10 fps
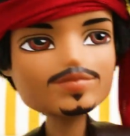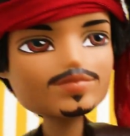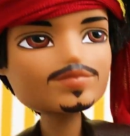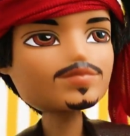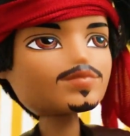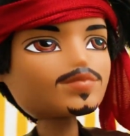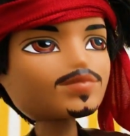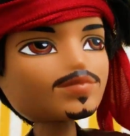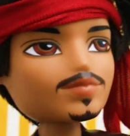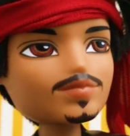he looks like they
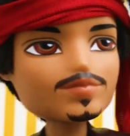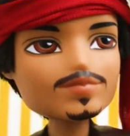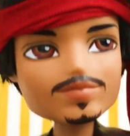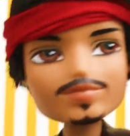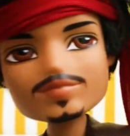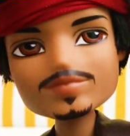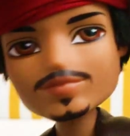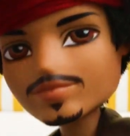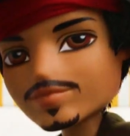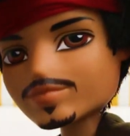put so much gel with
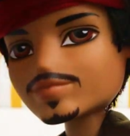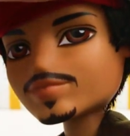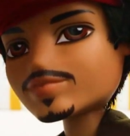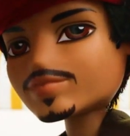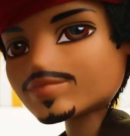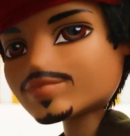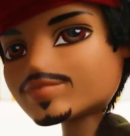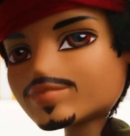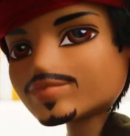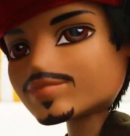this nothing is
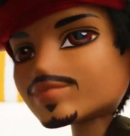not